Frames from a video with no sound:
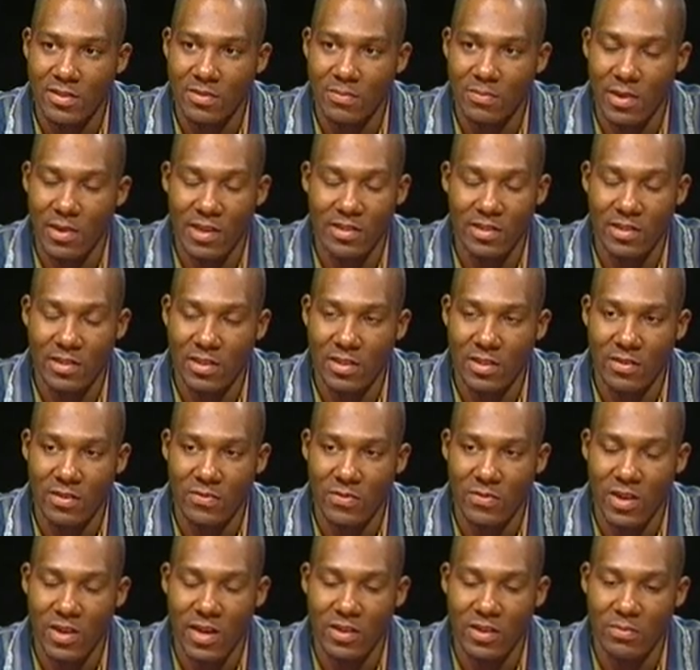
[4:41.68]
Basically
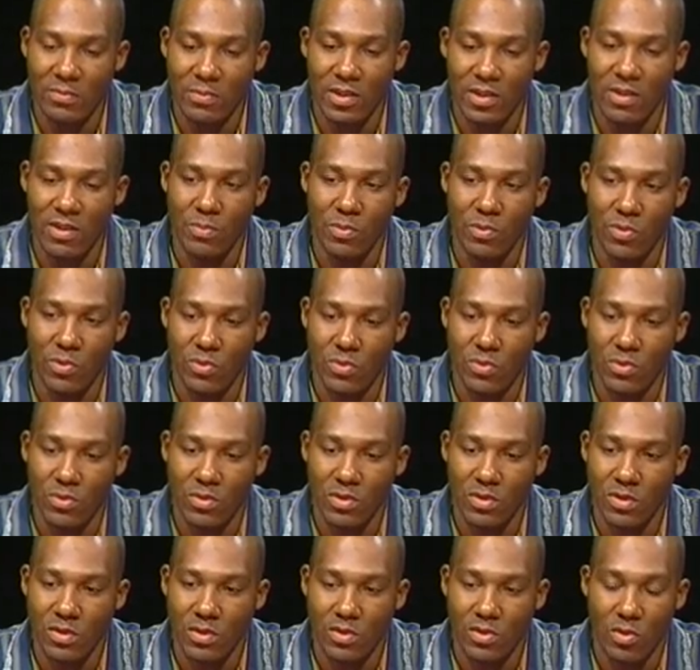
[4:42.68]
fighting people,
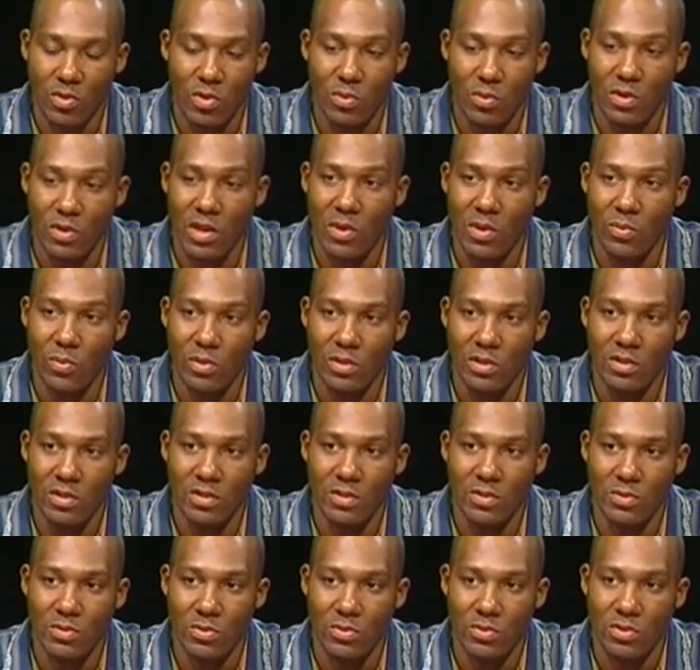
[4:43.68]
doing what I wanted
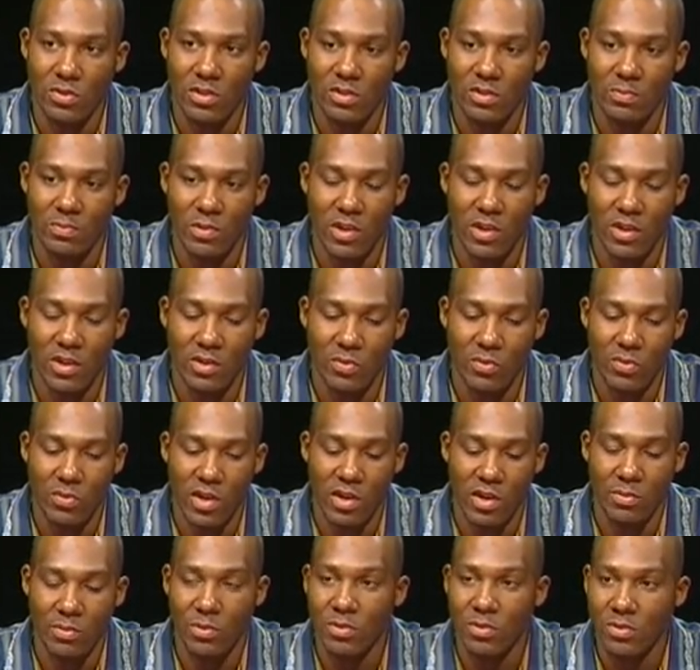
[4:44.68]
to, just being a
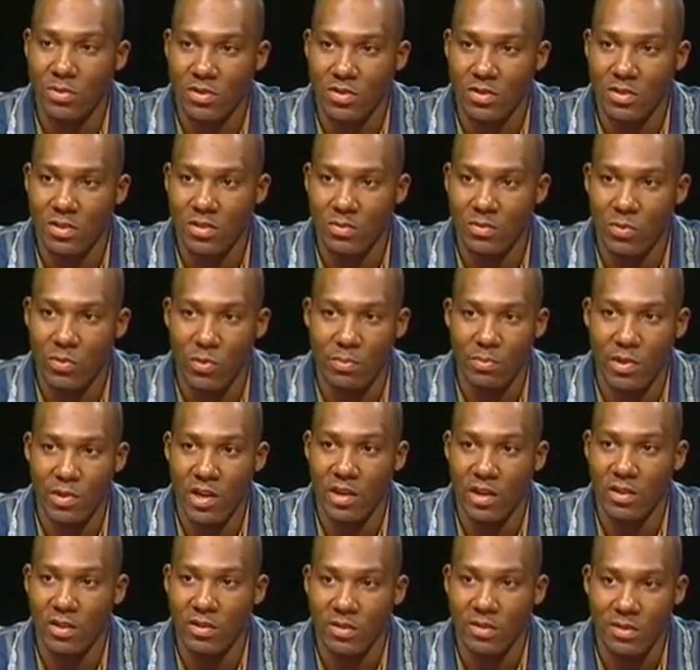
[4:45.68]
rebel, just
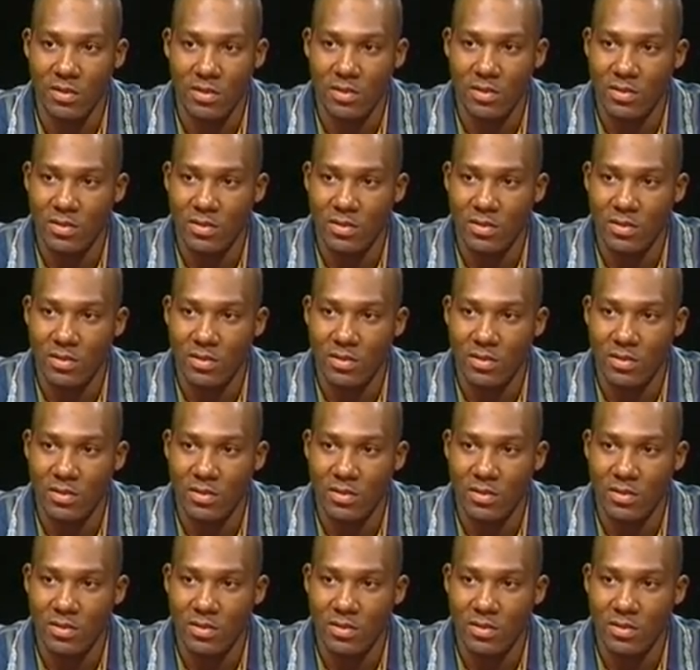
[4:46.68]
rebelling.